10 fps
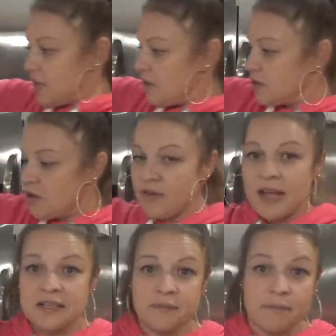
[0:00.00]
So
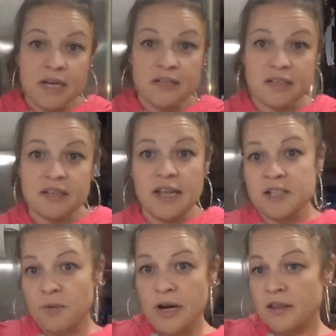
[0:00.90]
that's amazing.
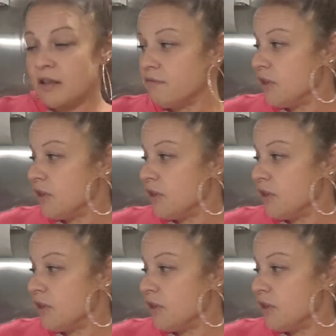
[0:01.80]
That's why I love